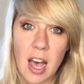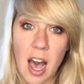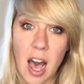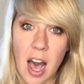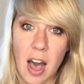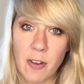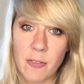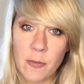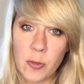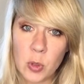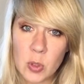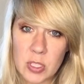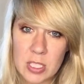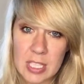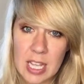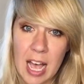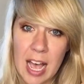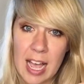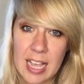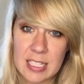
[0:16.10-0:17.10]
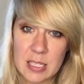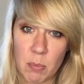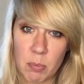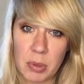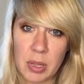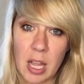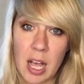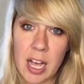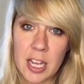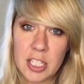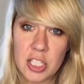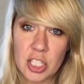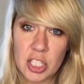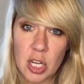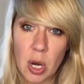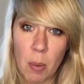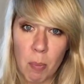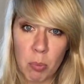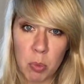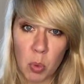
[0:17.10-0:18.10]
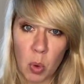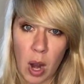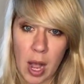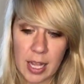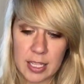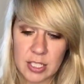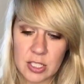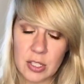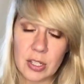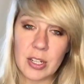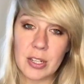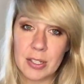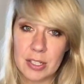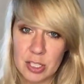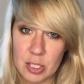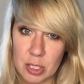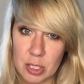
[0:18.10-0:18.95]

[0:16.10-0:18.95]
a full-size blush, bronzer,